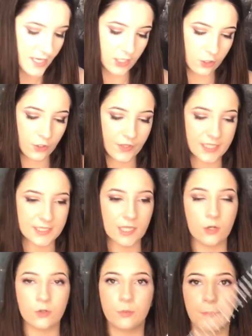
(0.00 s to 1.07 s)
then I got this
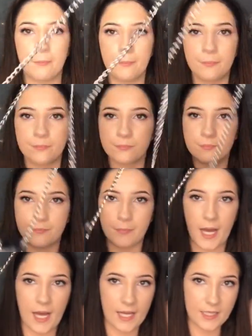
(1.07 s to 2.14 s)
little
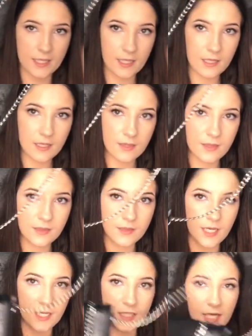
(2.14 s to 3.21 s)
bag
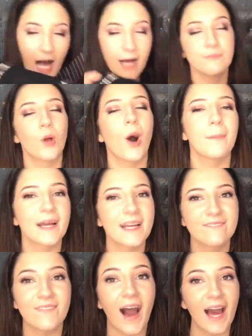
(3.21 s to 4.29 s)
that I'm not a big
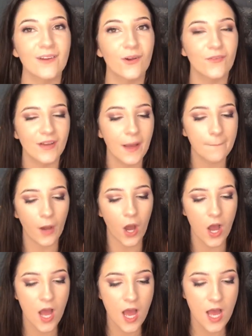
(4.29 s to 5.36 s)
fan of it,
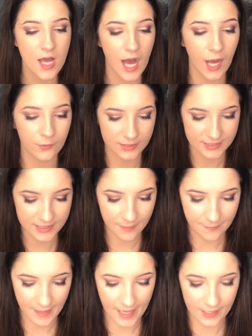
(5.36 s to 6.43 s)
but I wanted a
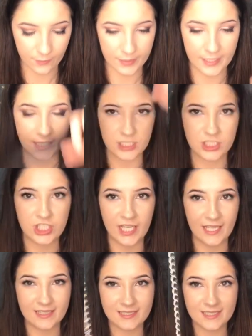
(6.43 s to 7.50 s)
bag with like a
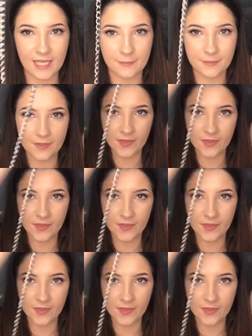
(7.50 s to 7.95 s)
chain type of